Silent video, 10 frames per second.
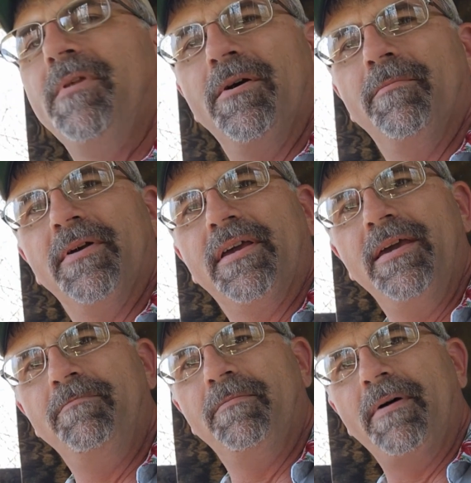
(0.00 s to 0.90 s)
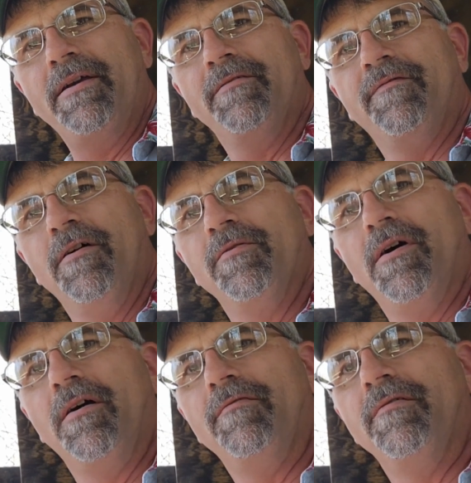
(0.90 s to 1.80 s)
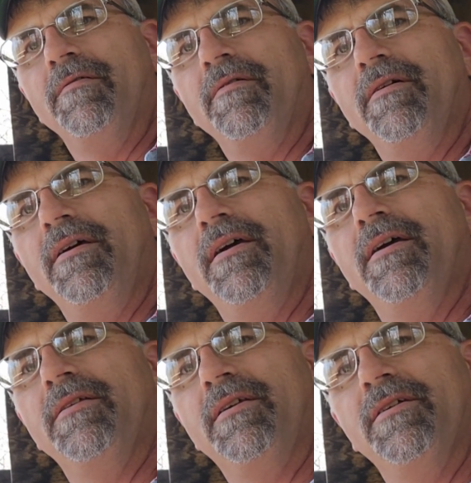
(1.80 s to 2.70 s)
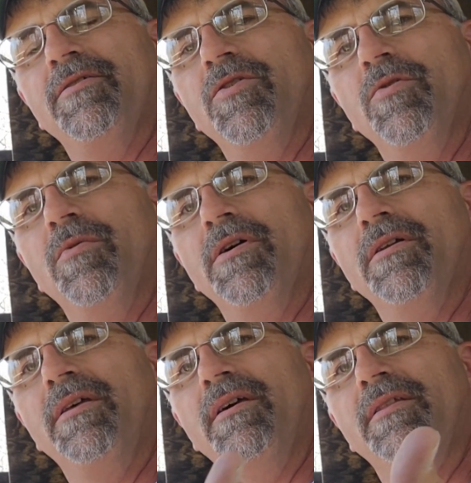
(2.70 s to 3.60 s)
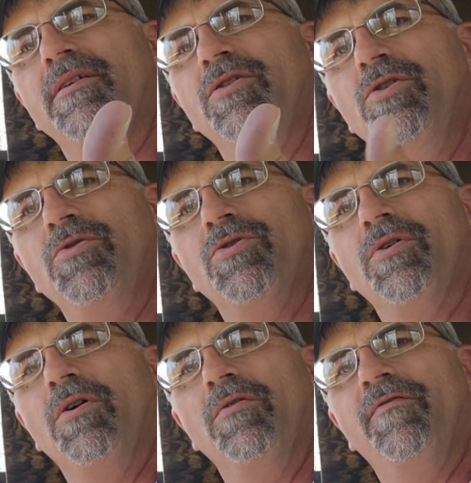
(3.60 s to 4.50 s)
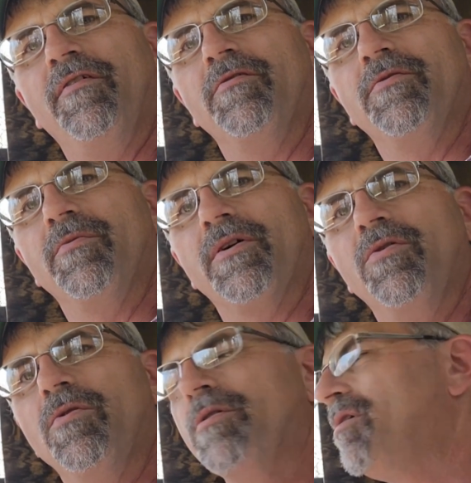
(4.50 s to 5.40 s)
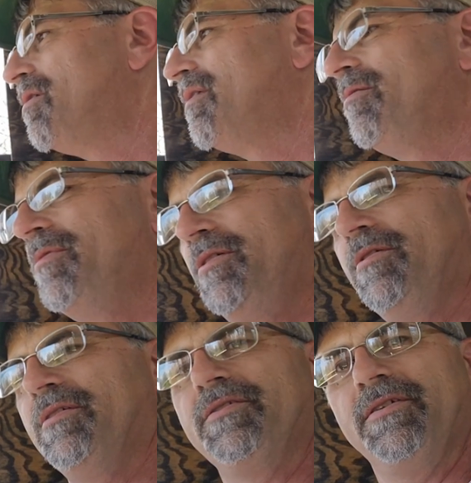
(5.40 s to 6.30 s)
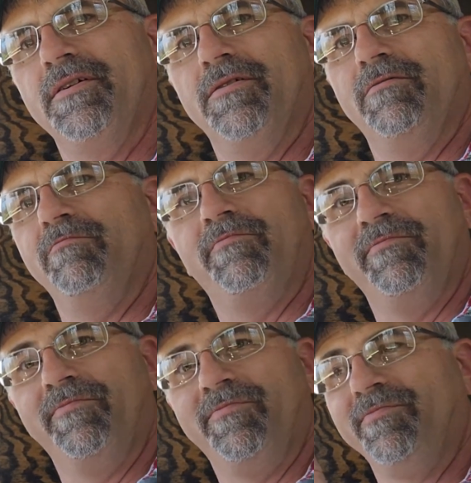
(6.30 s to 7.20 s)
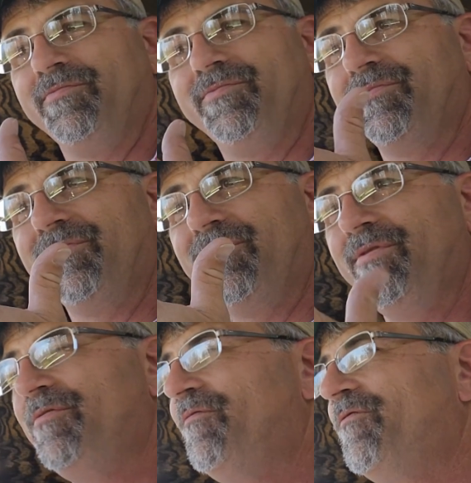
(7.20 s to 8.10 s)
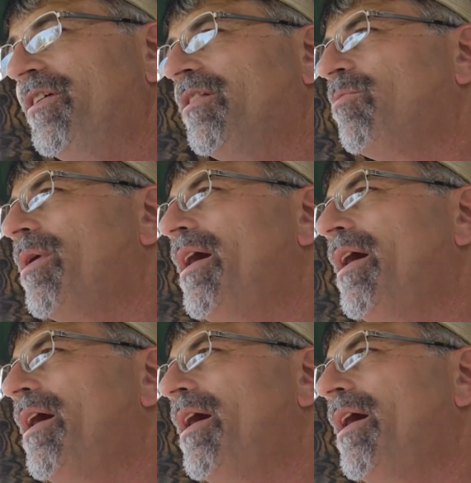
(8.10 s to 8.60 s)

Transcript: You know, but pay your phone off and get a new one, and then use your old phone to record on. That way you can still fiddle